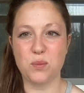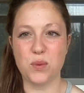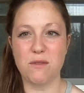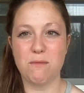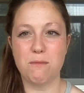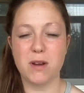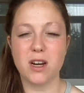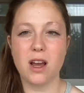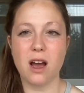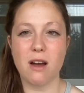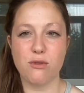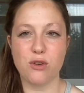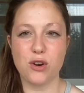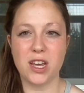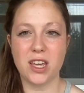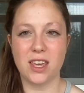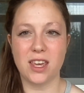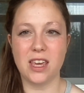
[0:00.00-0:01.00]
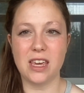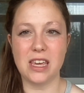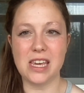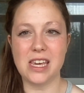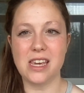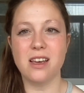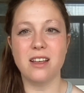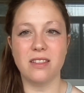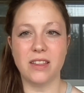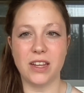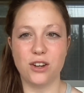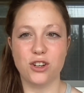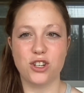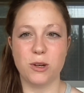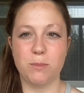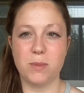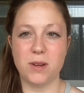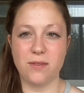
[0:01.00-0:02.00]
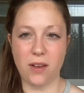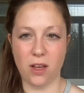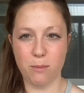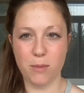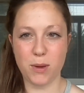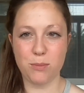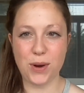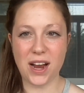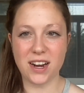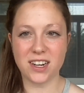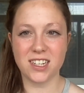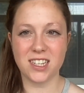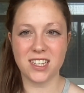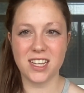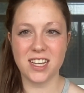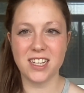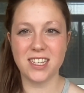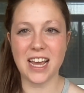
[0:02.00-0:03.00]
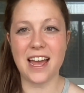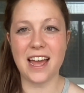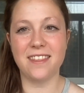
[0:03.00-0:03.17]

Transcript: we've been covering key leadership development practices,